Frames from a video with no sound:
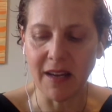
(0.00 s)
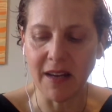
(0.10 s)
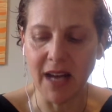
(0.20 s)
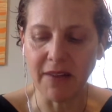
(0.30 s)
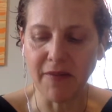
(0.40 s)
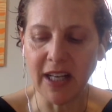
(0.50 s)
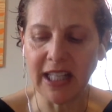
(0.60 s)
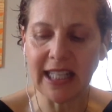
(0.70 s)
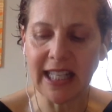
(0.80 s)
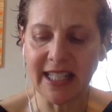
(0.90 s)
I
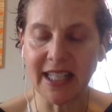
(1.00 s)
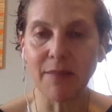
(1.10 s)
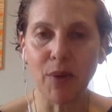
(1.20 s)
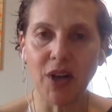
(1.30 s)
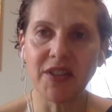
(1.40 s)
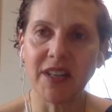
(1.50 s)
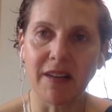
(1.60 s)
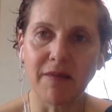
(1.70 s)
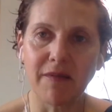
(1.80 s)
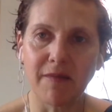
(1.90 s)
finally landed in Boston.
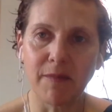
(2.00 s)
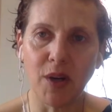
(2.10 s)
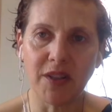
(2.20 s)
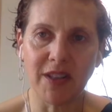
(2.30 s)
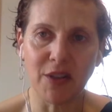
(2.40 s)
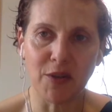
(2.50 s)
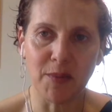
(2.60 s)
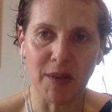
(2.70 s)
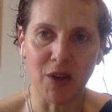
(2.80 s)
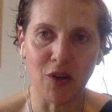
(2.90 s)
And Boston has always
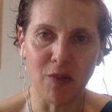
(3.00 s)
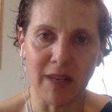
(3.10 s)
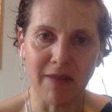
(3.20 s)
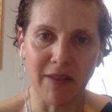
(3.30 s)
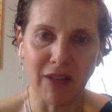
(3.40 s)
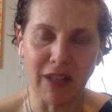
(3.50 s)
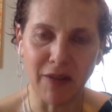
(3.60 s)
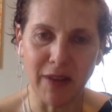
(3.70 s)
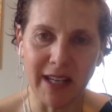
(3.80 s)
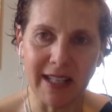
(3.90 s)
been home, and I fell in love
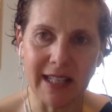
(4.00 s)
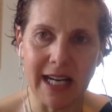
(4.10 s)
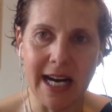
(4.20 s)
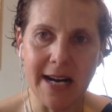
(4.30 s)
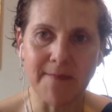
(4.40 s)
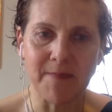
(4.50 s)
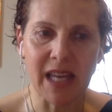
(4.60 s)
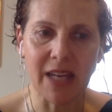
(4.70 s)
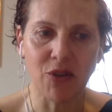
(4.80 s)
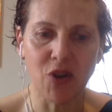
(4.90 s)
with it. Um,
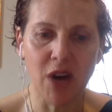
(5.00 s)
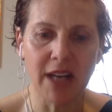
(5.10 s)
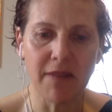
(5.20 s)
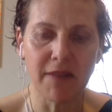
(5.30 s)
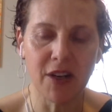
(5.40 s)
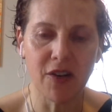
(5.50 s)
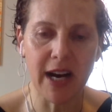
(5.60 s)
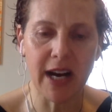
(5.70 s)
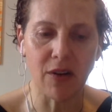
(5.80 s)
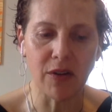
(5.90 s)
and I was trying to figure
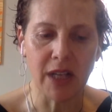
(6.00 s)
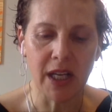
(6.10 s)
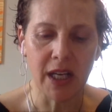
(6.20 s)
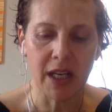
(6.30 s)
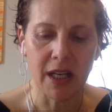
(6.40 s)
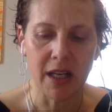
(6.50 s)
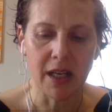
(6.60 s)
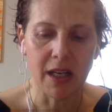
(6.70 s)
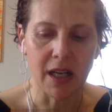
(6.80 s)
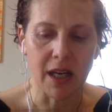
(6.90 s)
out
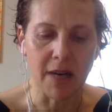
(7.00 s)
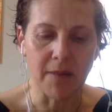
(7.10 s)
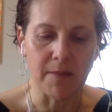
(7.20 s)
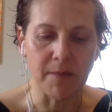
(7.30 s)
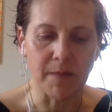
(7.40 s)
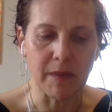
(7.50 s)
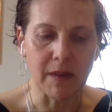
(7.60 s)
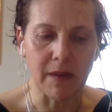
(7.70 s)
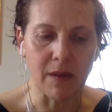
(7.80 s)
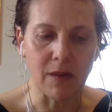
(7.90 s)
um,
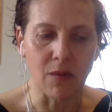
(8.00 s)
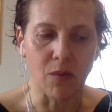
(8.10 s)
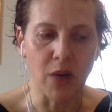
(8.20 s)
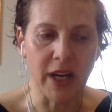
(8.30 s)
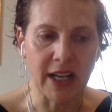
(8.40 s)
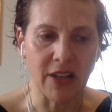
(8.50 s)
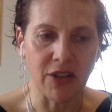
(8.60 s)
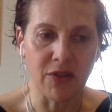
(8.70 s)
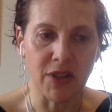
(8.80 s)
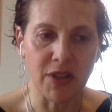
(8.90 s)
what I could
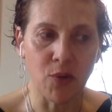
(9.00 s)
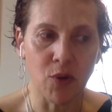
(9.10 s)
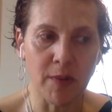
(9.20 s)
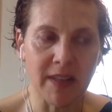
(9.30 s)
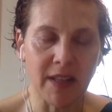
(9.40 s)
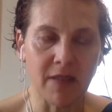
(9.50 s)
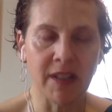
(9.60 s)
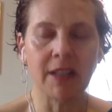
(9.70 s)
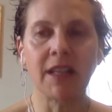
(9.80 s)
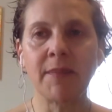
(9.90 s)
do to support myself. And
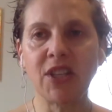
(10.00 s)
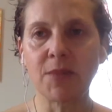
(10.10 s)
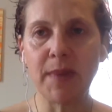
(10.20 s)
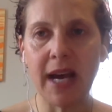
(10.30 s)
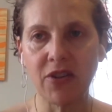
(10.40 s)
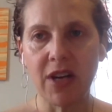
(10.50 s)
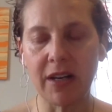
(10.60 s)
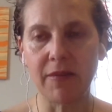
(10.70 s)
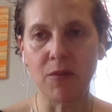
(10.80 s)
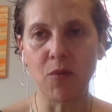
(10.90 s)
it, let me just backtrack
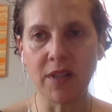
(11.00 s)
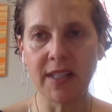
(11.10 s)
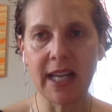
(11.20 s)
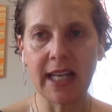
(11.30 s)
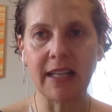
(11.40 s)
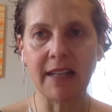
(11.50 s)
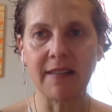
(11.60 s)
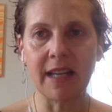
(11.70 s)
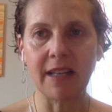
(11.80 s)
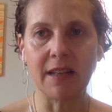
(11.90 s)
for one second is
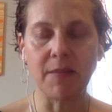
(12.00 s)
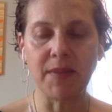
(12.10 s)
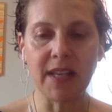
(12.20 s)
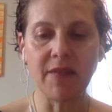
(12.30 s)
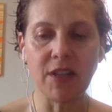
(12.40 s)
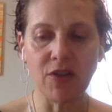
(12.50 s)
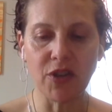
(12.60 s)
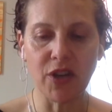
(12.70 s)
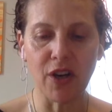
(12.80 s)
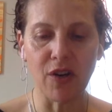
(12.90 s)
that uh, seven years
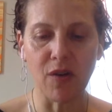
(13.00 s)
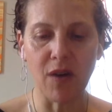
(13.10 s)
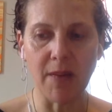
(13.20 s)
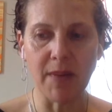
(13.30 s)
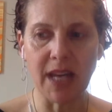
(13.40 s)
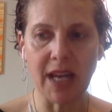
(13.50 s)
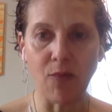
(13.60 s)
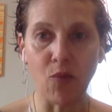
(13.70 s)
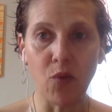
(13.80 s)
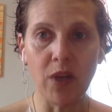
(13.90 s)
ago, I
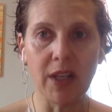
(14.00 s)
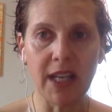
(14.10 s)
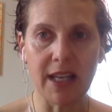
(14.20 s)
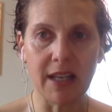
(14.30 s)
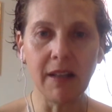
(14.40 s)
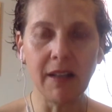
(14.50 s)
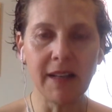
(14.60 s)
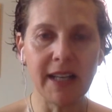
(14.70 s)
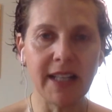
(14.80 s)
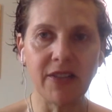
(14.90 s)
became really ill
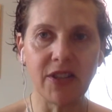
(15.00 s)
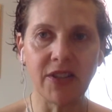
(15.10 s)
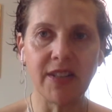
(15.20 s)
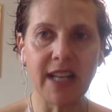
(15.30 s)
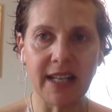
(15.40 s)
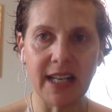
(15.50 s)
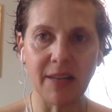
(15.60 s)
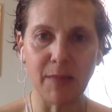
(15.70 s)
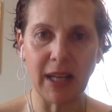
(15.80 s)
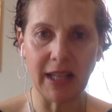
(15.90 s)
and it just
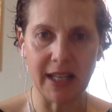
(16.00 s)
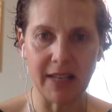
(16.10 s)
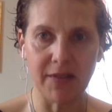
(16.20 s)
detonated my life.